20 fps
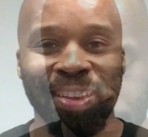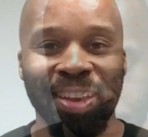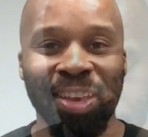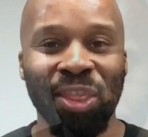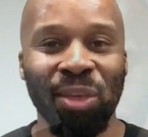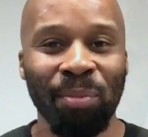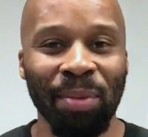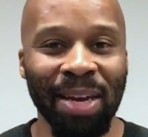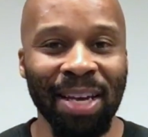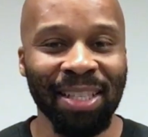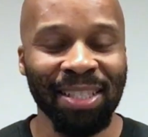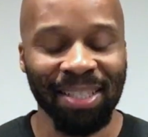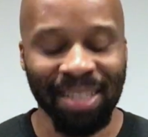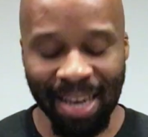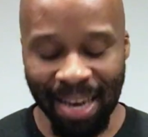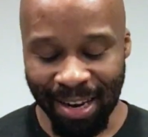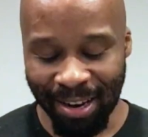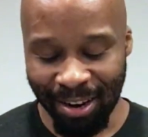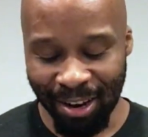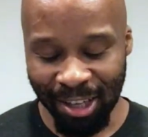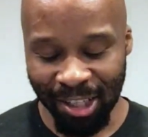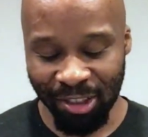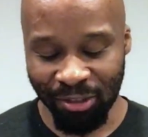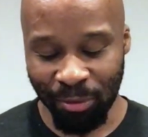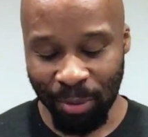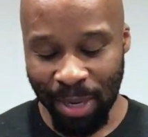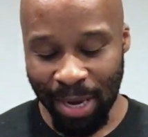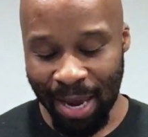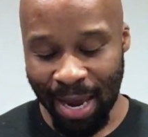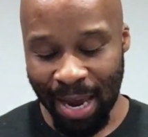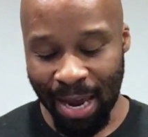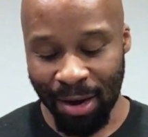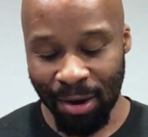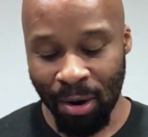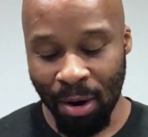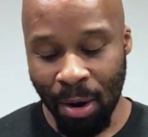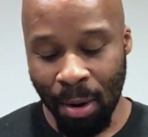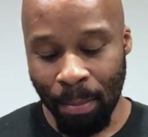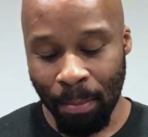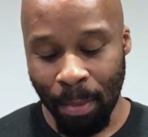In the men's 800, we had
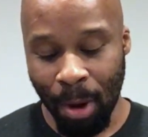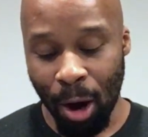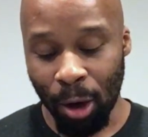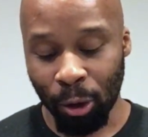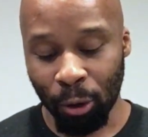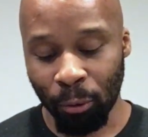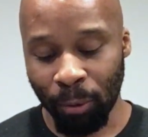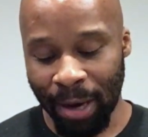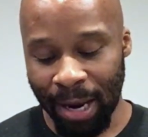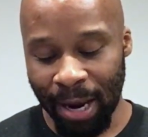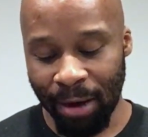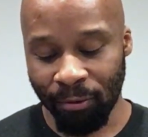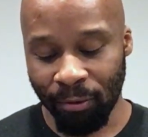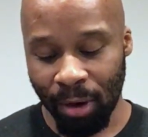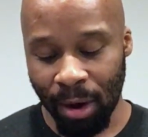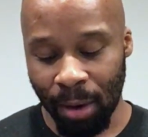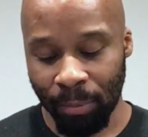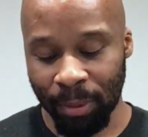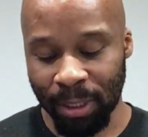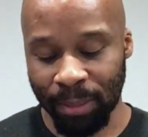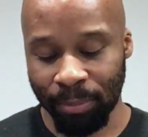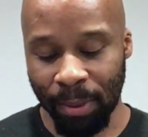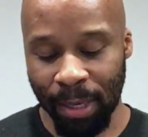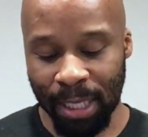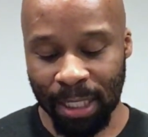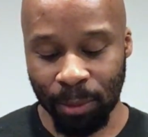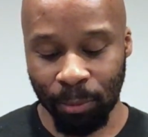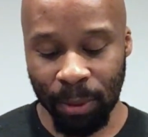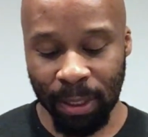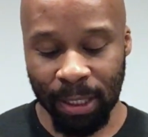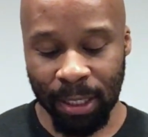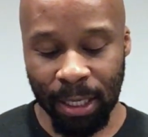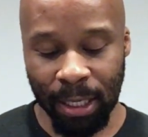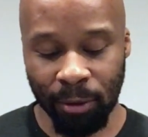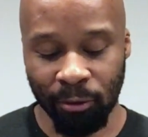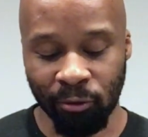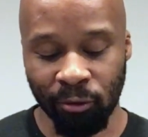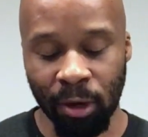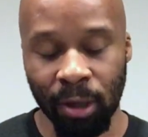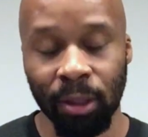Marco Arop this past
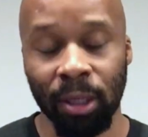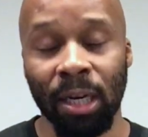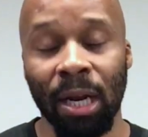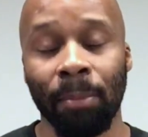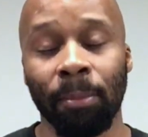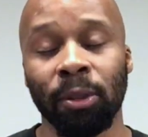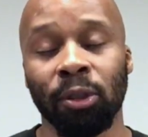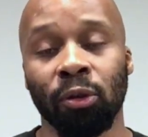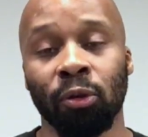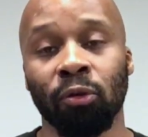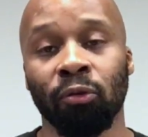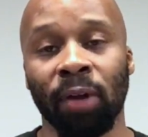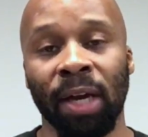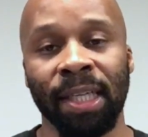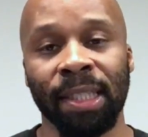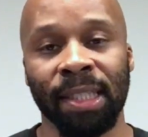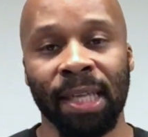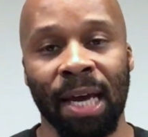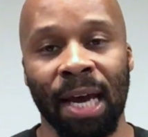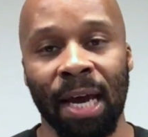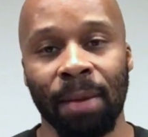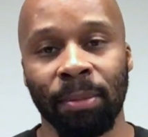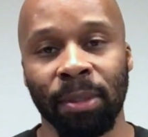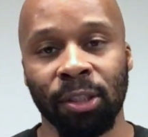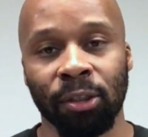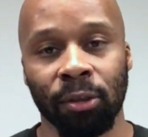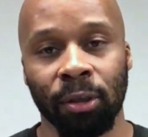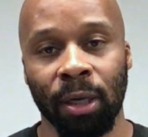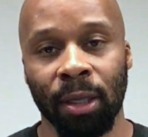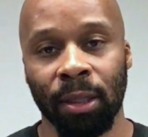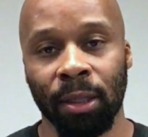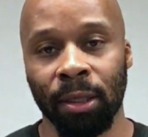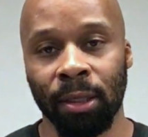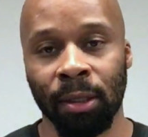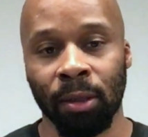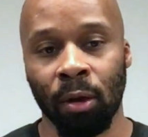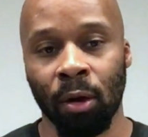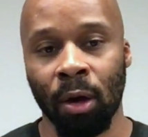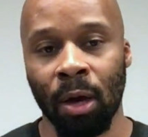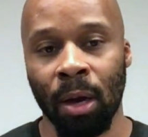weekend run the number 2 ranked time in
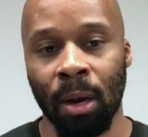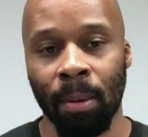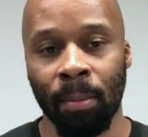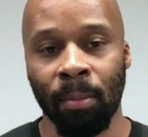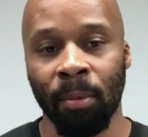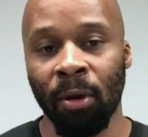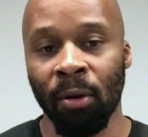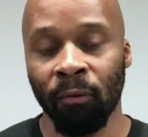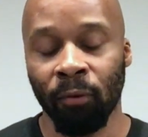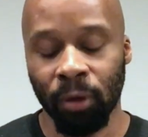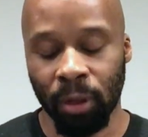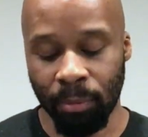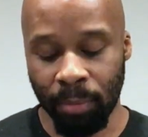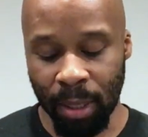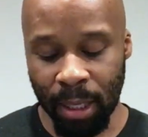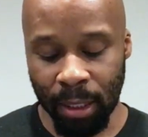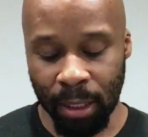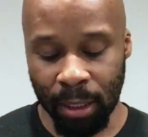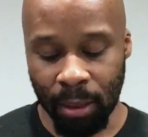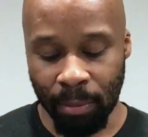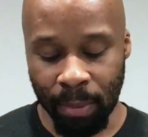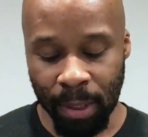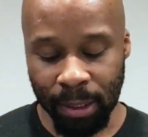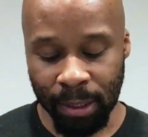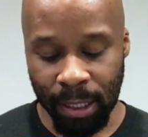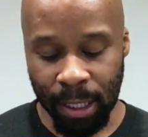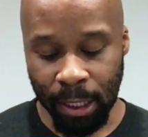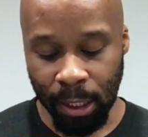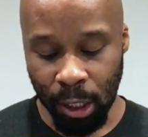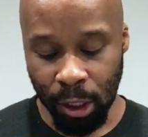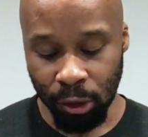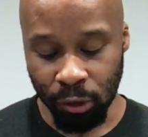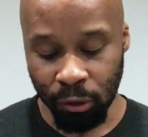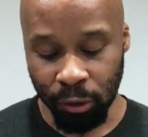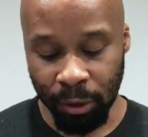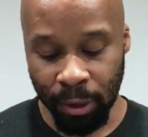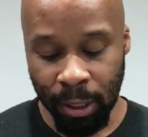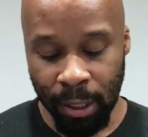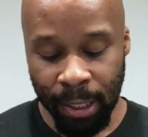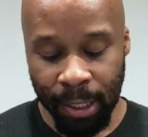the for the men in the men's
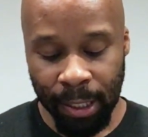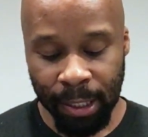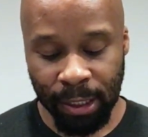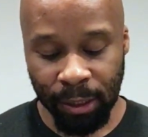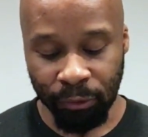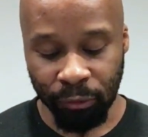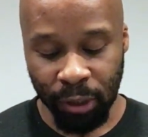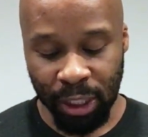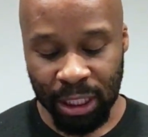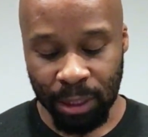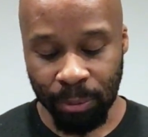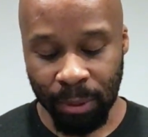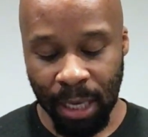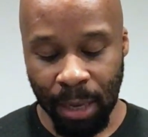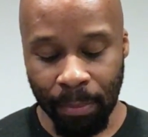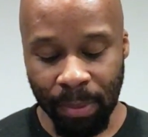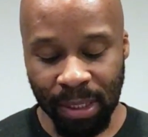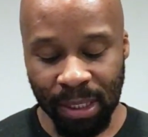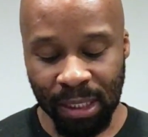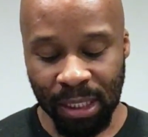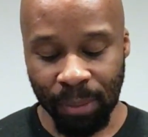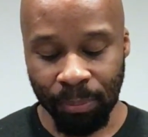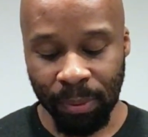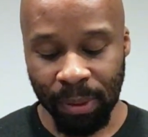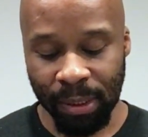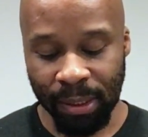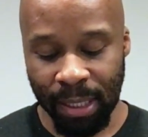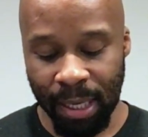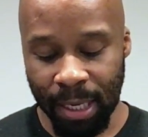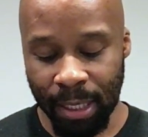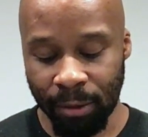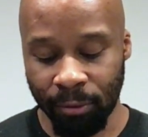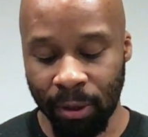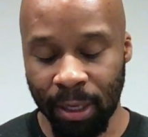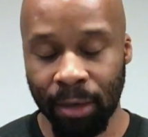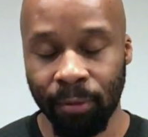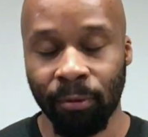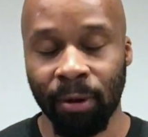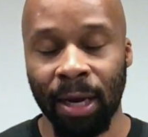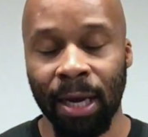800. He's a freshman at Mississippi State.
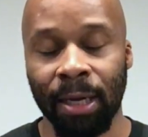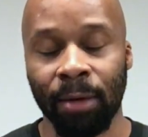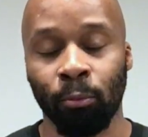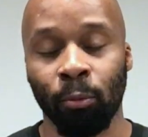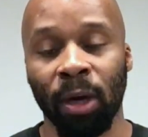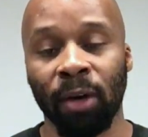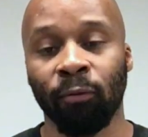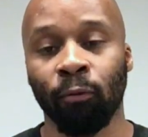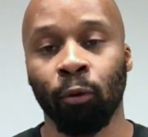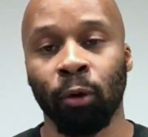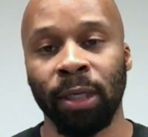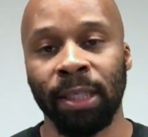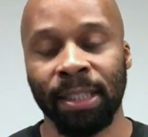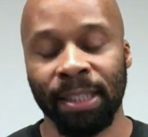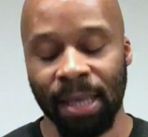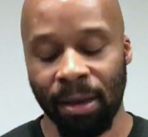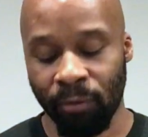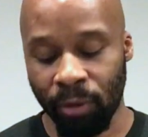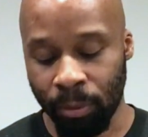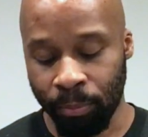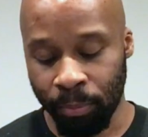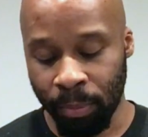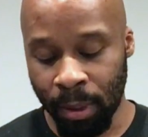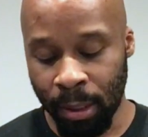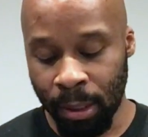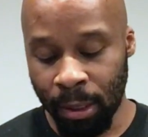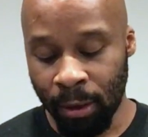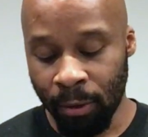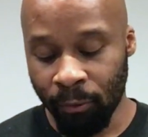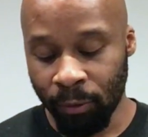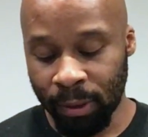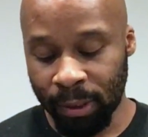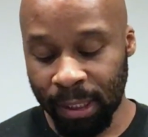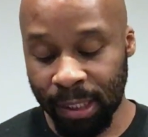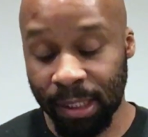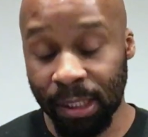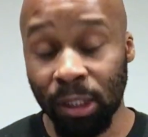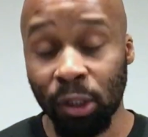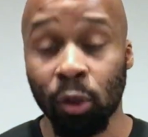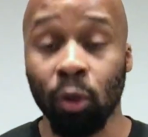He ran
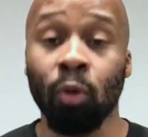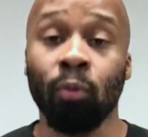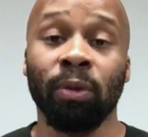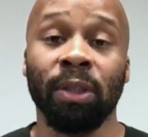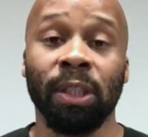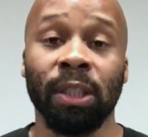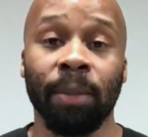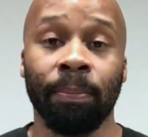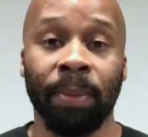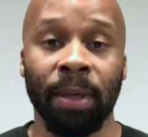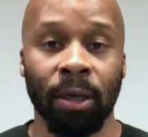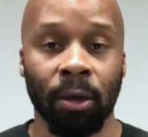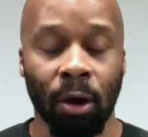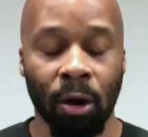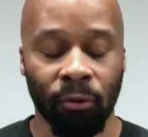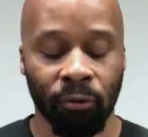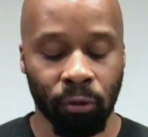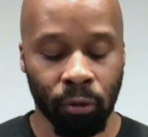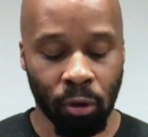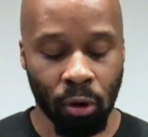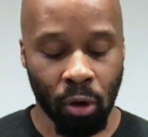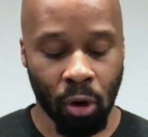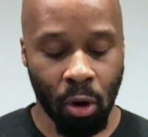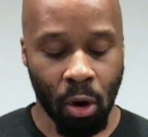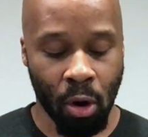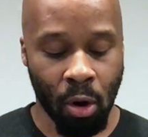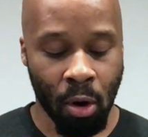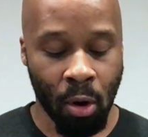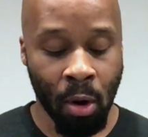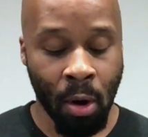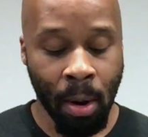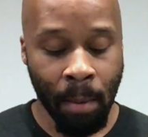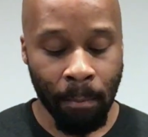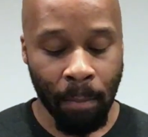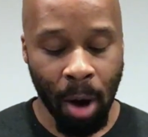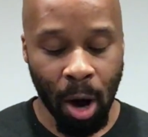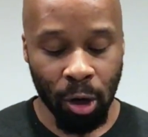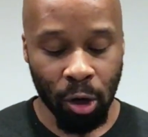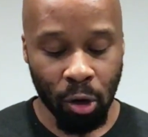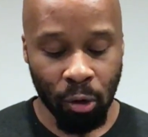1:47.62, which is a PR for
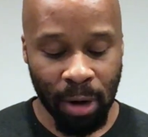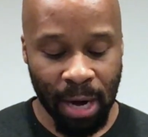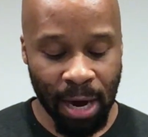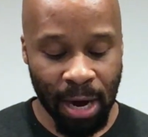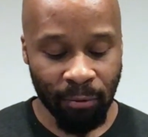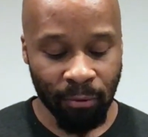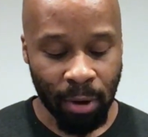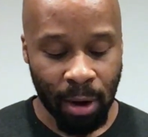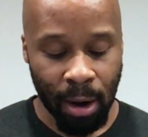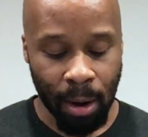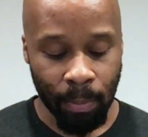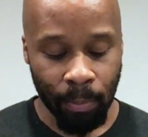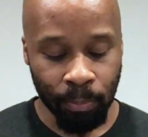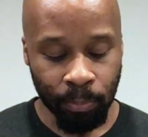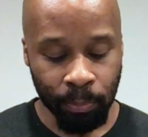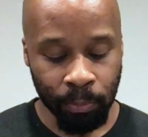Marco Arop.